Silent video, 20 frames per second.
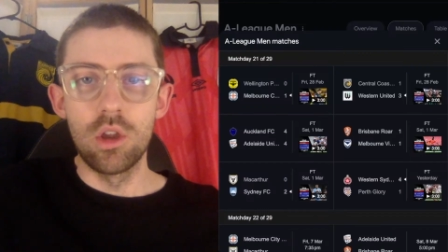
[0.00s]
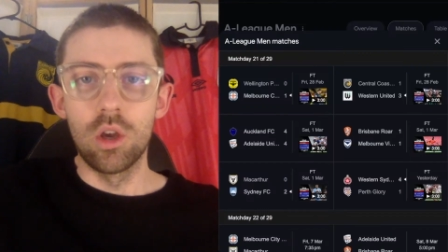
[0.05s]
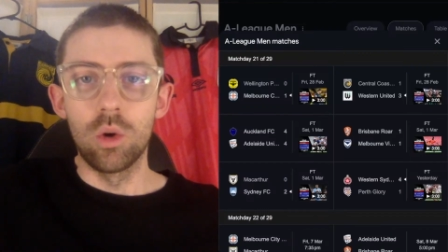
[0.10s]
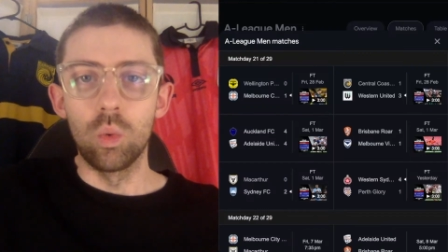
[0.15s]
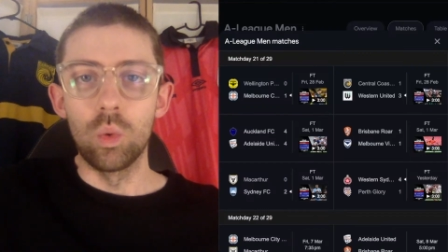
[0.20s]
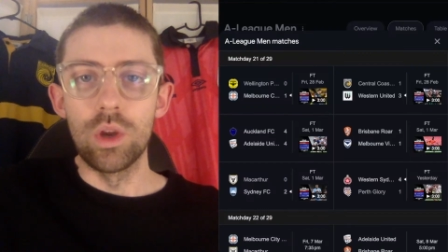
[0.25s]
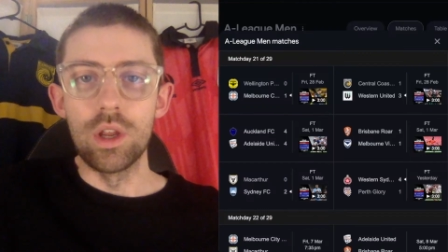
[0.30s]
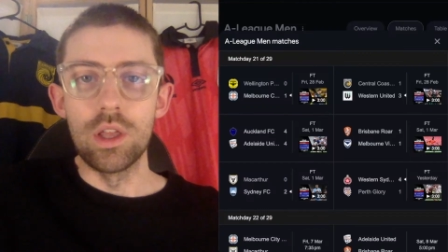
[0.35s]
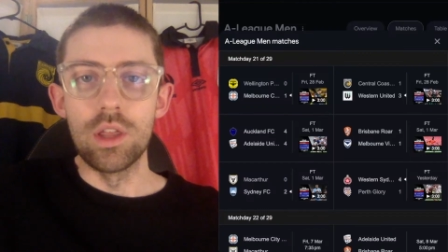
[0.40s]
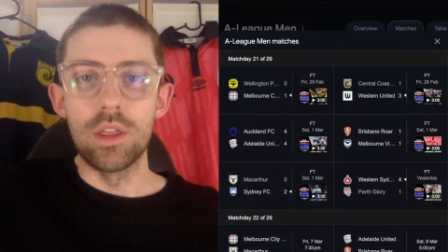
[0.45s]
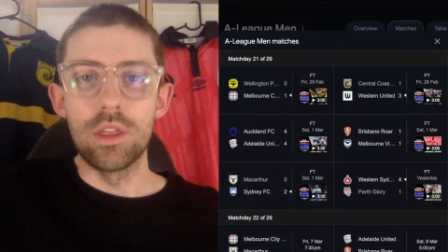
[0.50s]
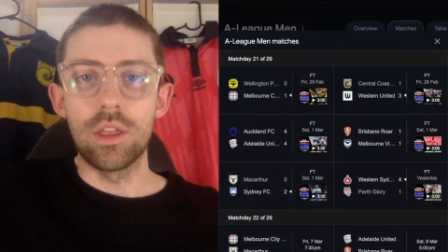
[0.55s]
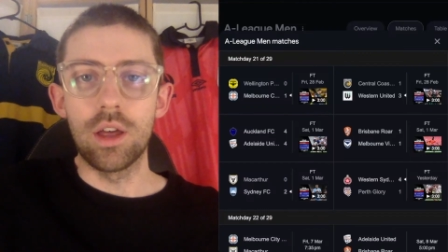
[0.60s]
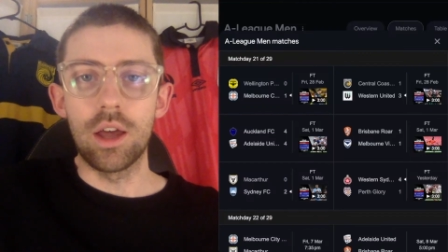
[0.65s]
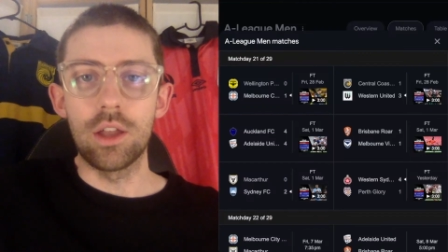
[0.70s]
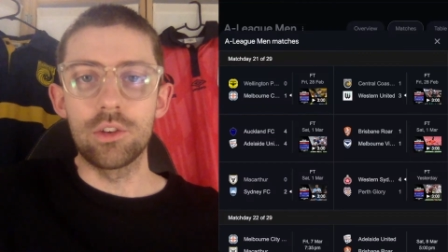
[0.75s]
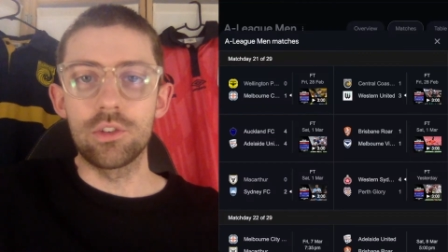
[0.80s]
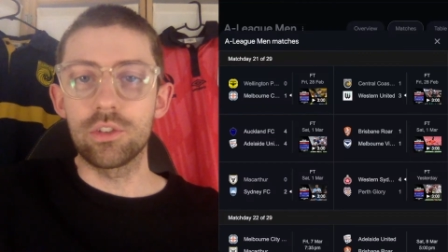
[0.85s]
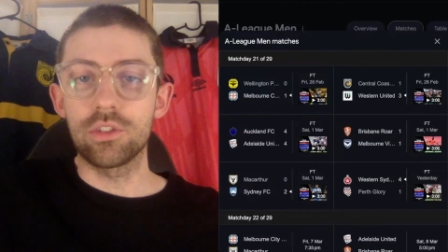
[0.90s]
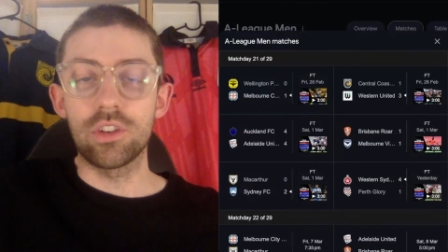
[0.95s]
with
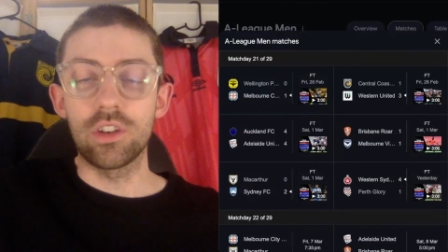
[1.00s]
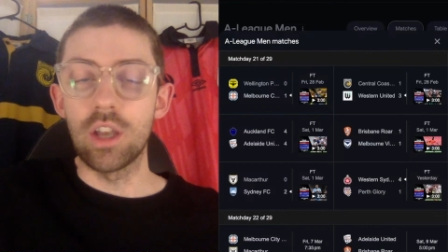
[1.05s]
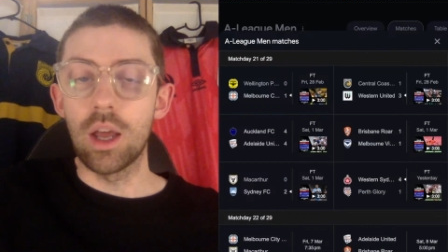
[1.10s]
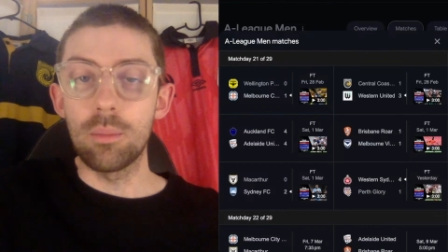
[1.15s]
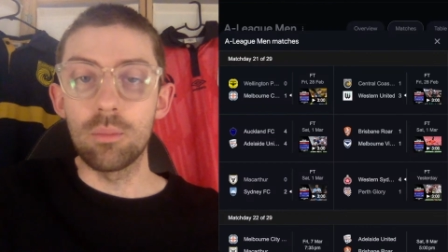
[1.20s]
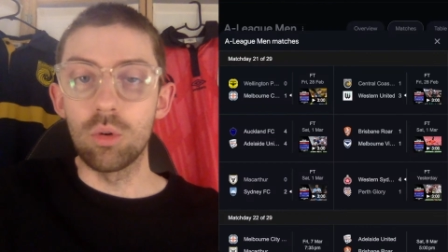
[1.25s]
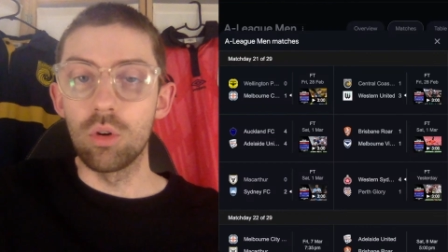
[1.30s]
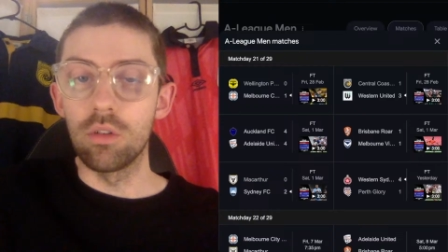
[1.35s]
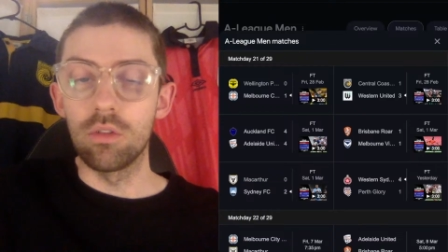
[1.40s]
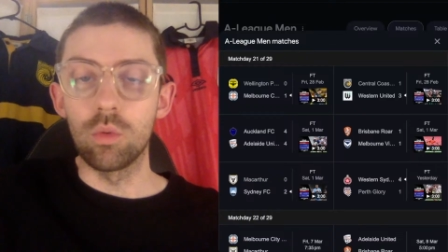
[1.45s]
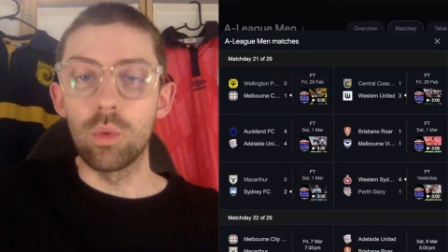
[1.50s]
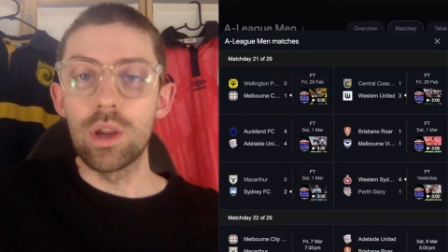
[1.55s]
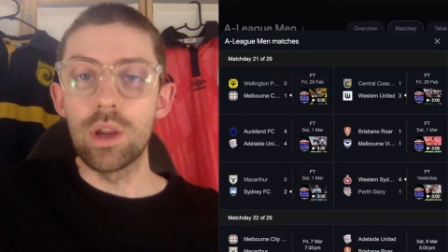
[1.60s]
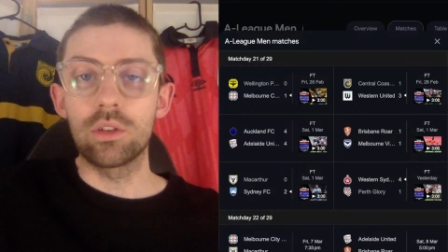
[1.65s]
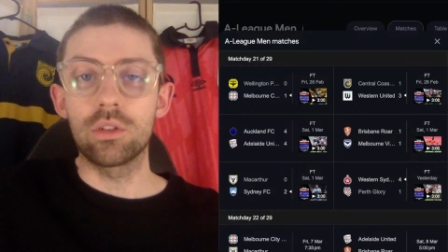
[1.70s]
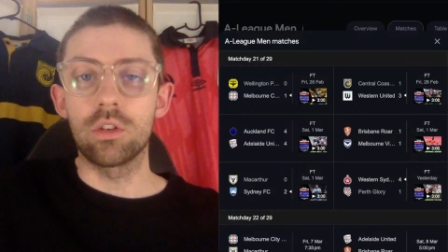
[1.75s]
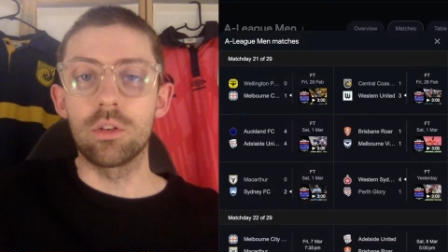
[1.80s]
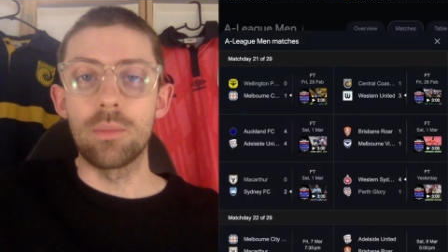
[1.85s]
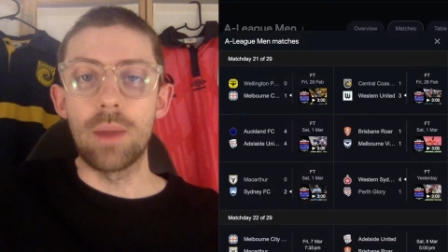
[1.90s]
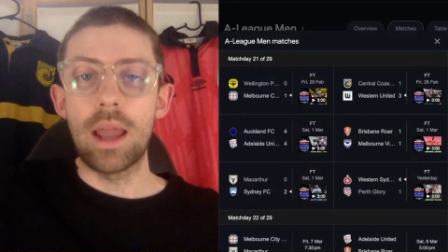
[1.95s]
just a number of
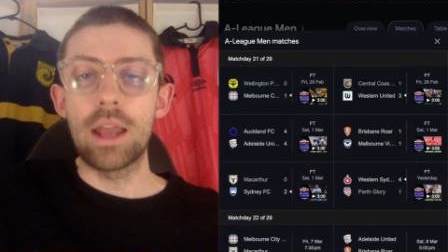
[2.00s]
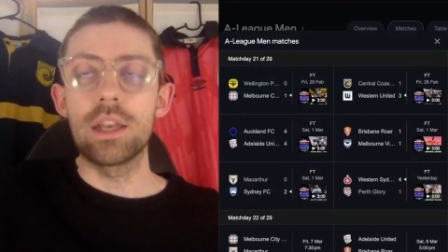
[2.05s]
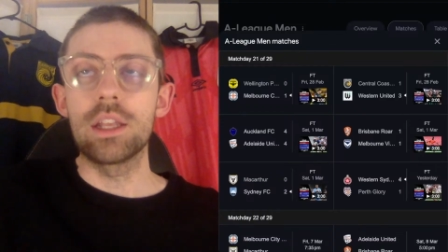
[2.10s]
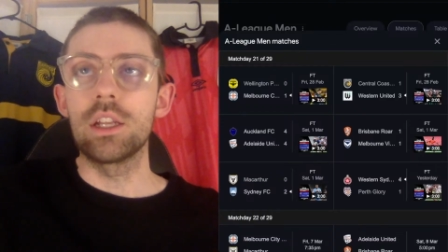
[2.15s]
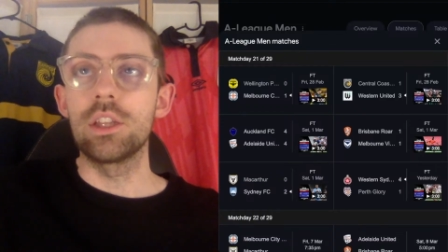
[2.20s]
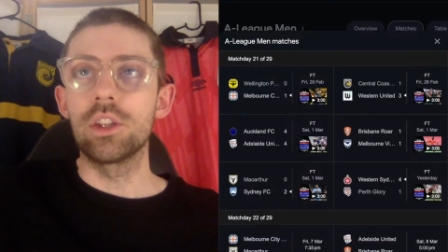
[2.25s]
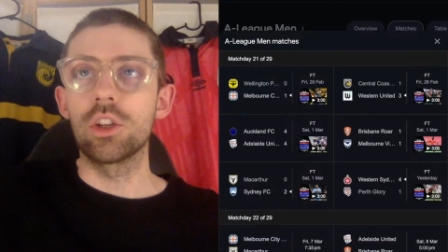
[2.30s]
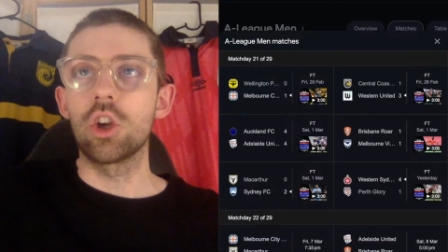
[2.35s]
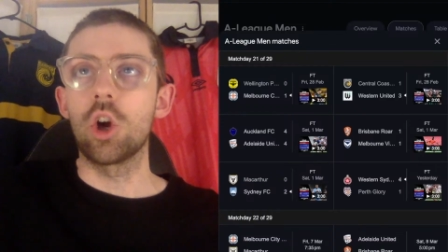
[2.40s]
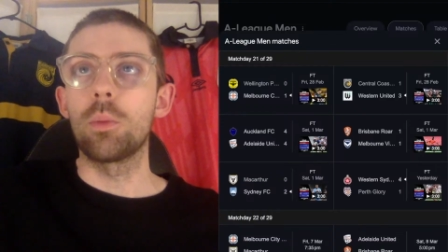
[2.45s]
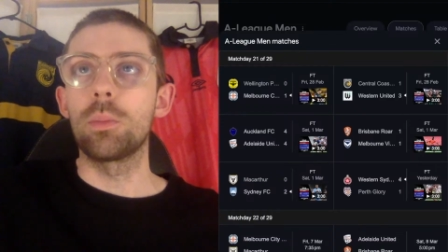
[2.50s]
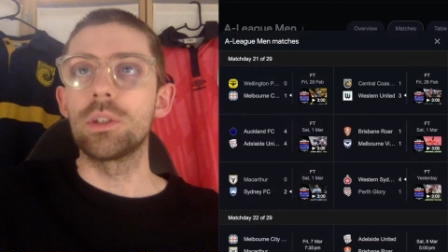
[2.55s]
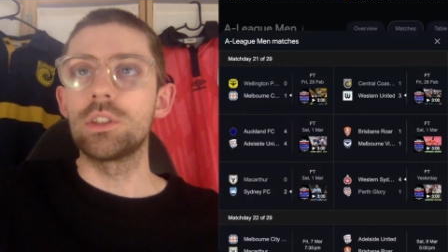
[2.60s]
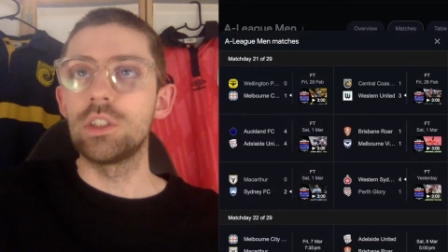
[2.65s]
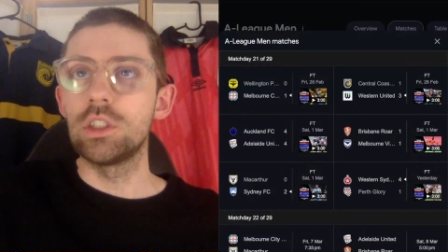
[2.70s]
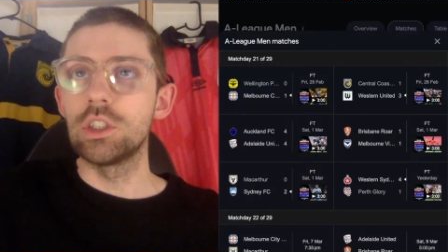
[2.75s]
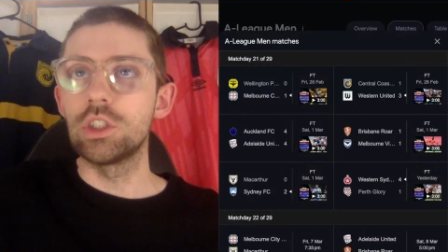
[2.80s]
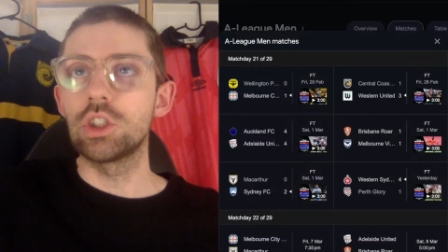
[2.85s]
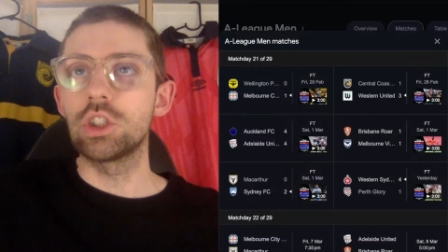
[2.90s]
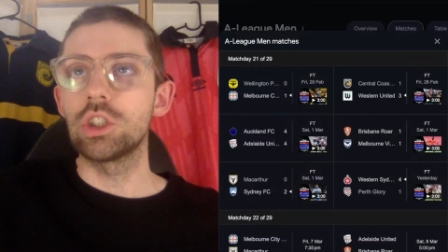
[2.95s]
weeks remaining in the
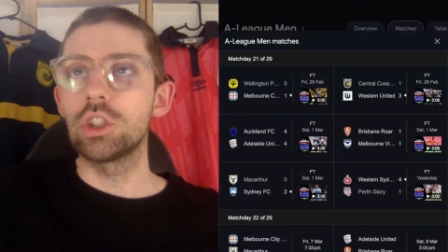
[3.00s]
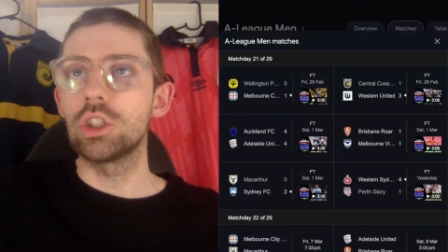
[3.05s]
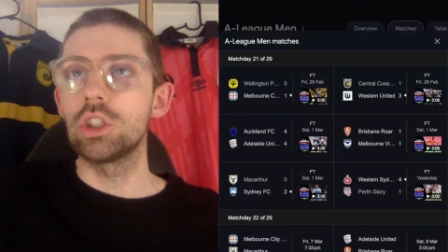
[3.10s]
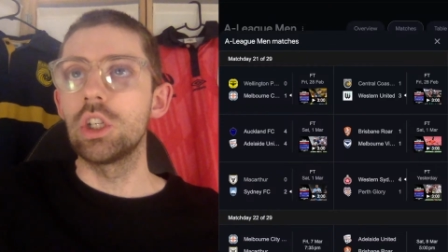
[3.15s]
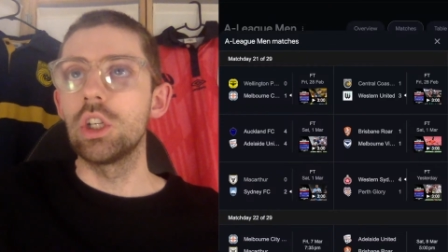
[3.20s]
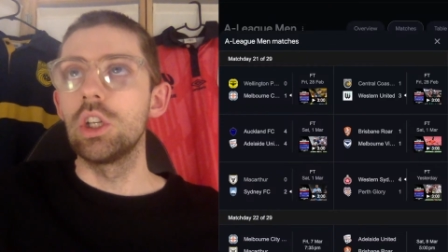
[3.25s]
competition.